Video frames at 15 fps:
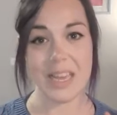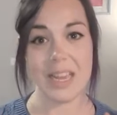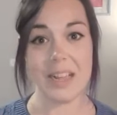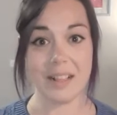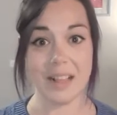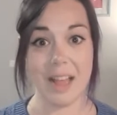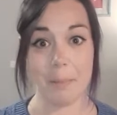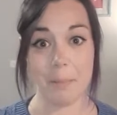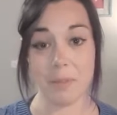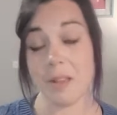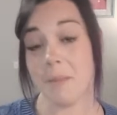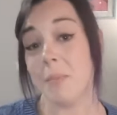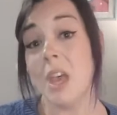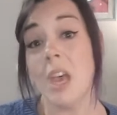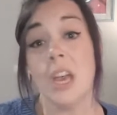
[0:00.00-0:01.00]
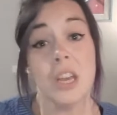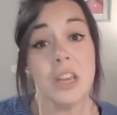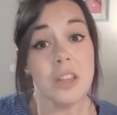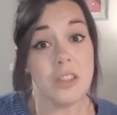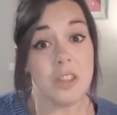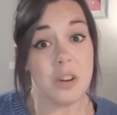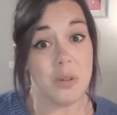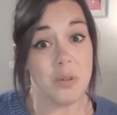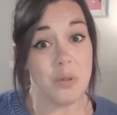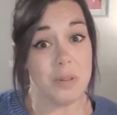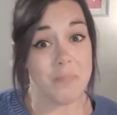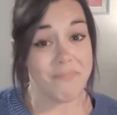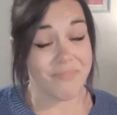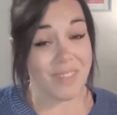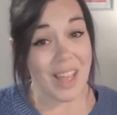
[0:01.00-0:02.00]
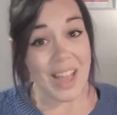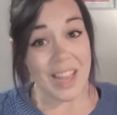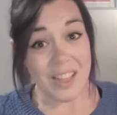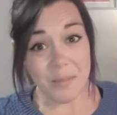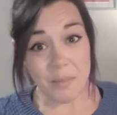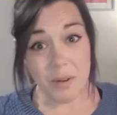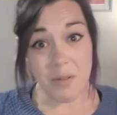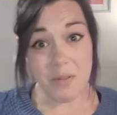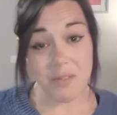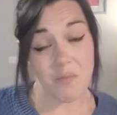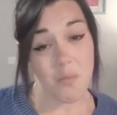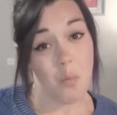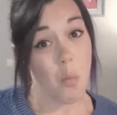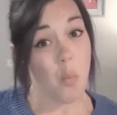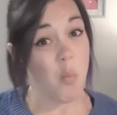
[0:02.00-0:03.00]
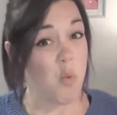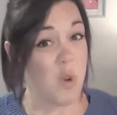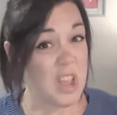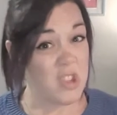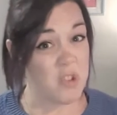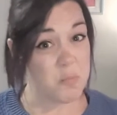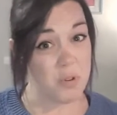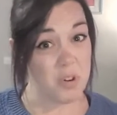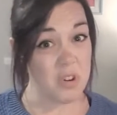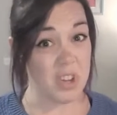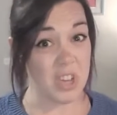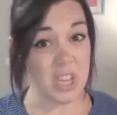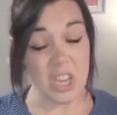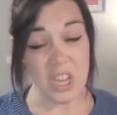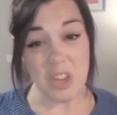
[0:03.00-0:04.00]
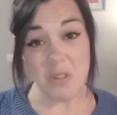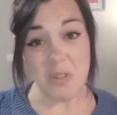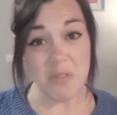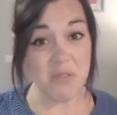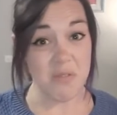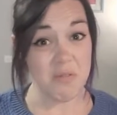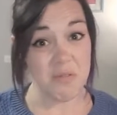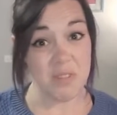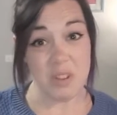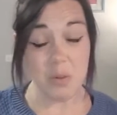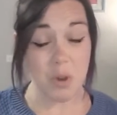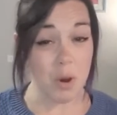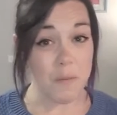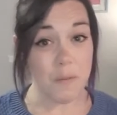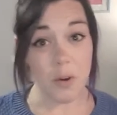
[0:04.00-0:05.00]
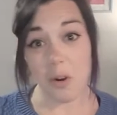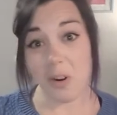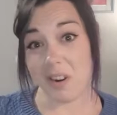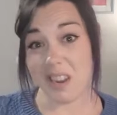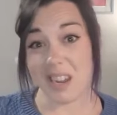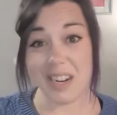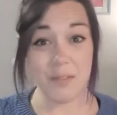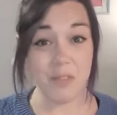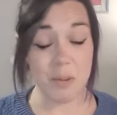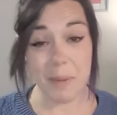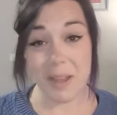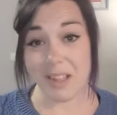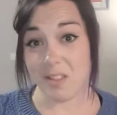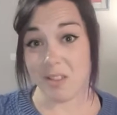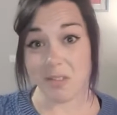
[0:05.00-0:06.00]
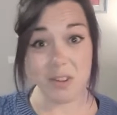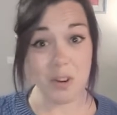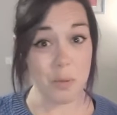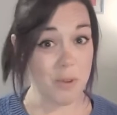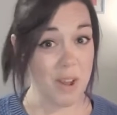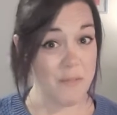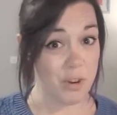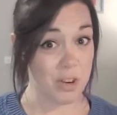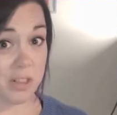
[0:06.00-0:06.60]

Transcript: exams. So I suppose which book you go for kind of depends on your preference.